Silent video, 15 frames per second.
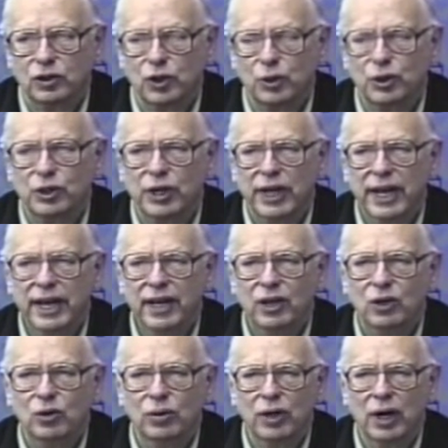So today,
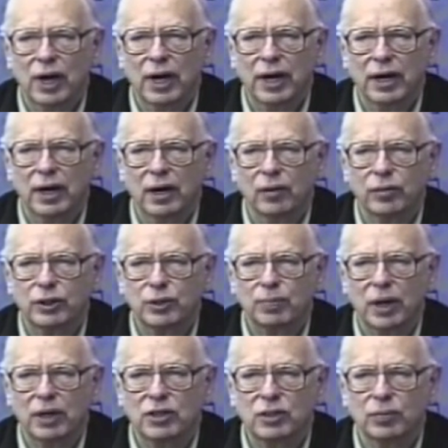you and I are
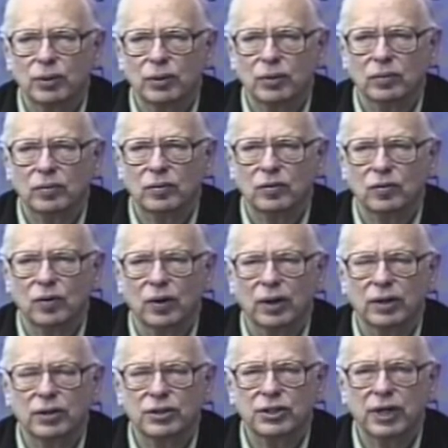responsible for
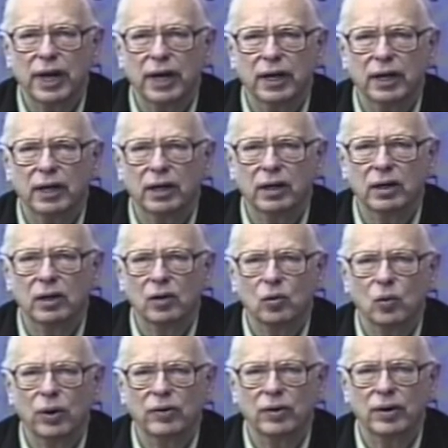understanding
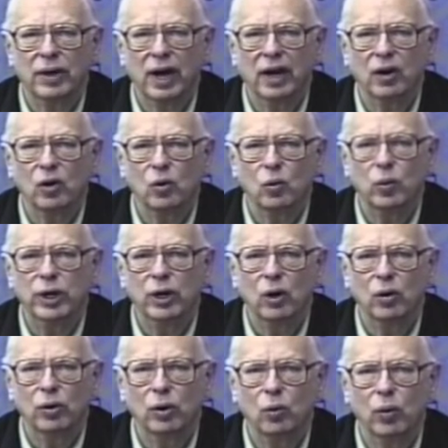whether or not we
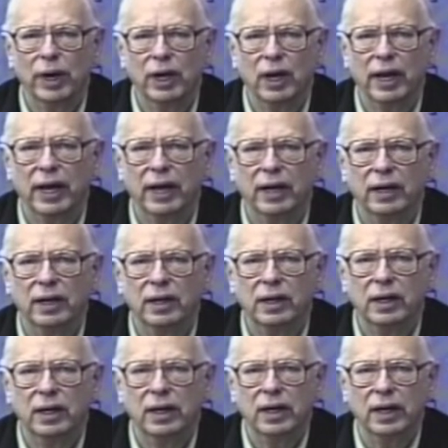own a wetland,
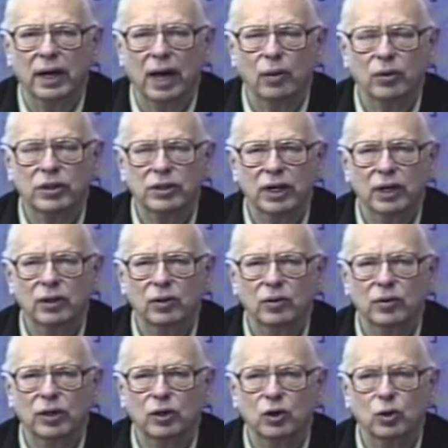and I would tell
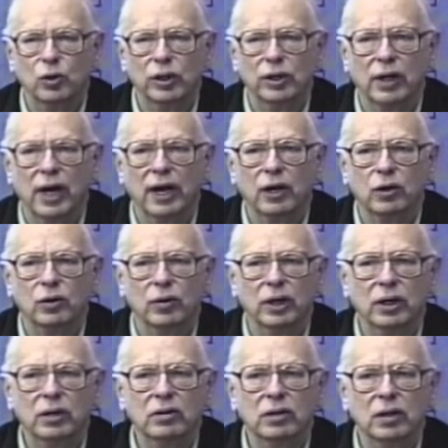you that you cannot do
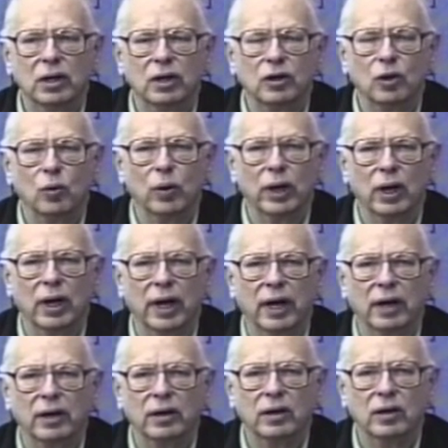anything on your
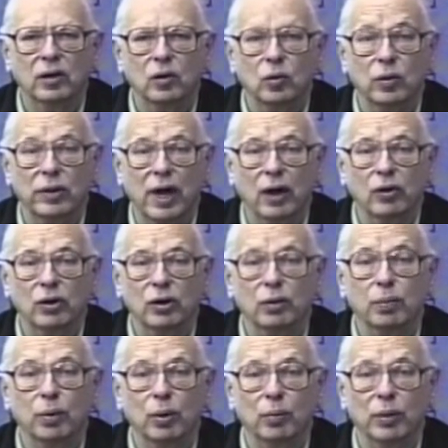wetland without a
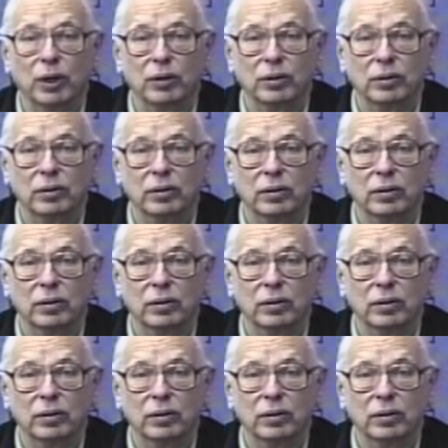permit.